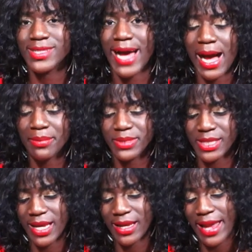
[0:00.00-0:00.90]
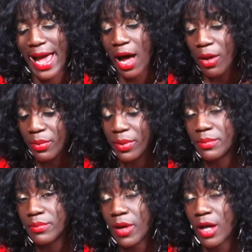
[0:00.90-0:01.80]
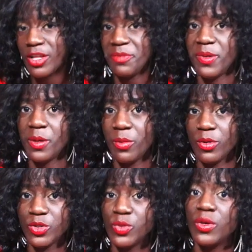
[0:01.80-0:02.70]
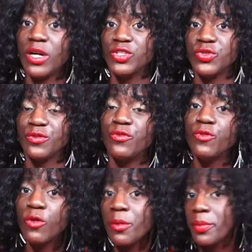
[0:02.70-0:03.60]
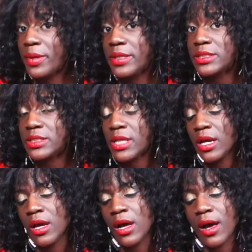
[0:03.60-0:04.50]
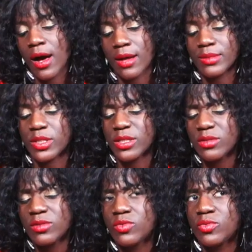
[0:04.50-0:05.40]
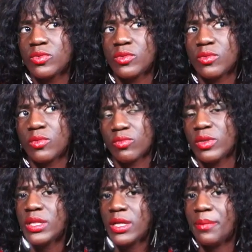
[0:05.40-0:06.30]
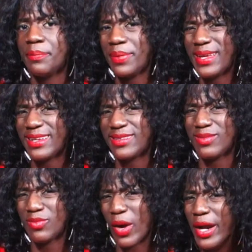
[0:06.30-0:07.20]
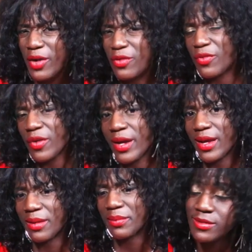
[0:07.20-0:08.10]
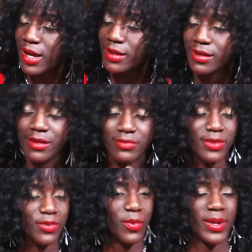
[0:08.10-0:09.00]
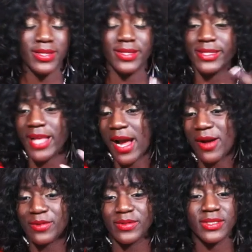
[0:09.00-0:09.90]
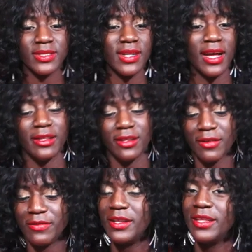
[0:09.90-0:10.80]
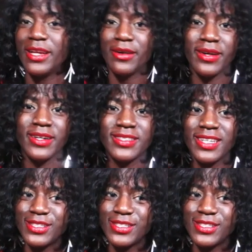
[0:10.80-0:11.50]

top 10 album on the Billboard 200 for Prince. So this was really a big record for him. I love the way it sounds. I love the lyrics.